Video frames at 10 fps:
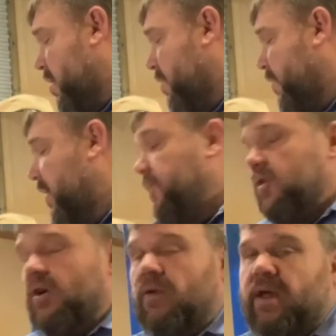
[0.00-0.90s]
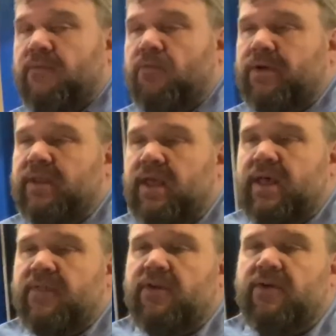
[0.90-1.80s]
but if you don't have one,
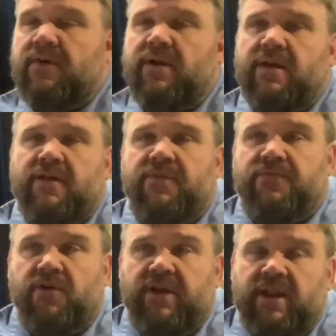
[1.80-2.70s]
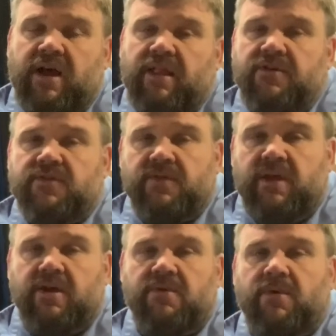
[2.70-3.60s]
they're $30 for the
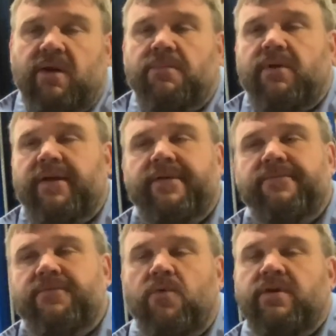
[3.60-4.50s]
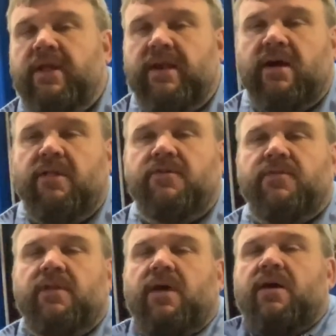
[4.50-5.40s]
Eldebrock brand, $14 for
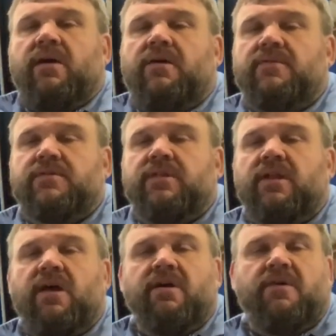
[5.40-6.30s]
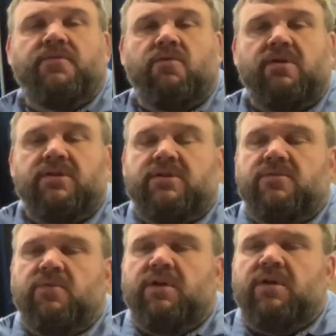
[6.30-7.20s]
the knockoffs. The knockoffs work just as
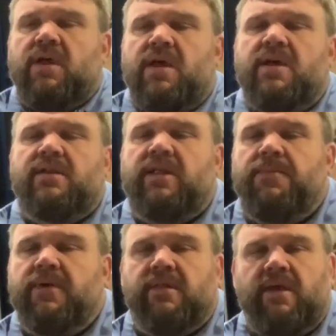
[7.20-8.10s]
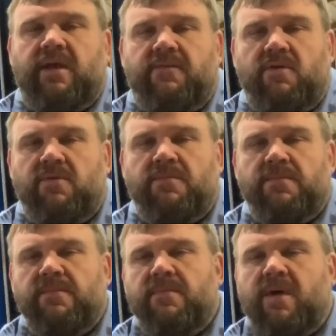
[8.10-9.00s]
well. Typically,
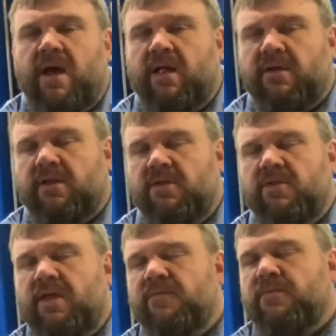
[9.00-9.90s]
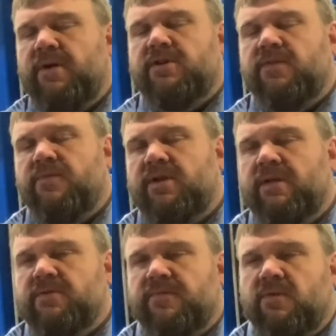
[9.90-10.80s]
I'll include the information for
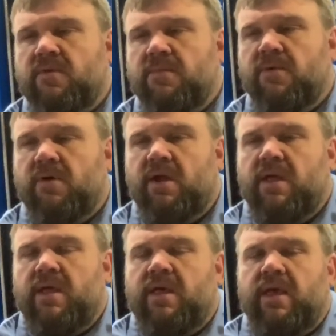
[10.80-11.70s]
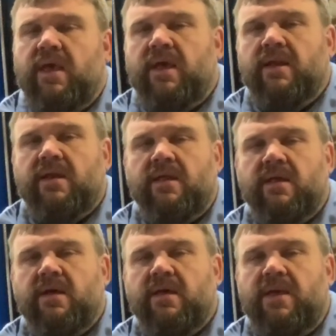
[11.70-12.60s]
Tim, his phone number, and
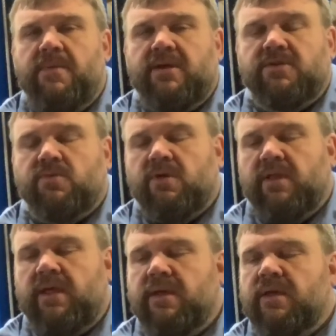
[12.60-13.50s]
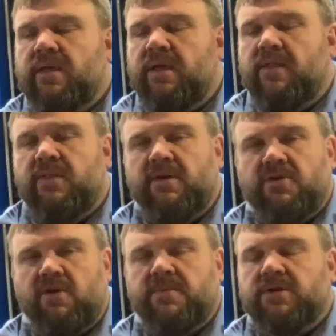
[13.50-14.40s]
eBay store link in the
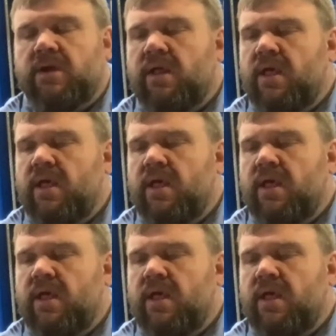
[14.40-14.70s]
description.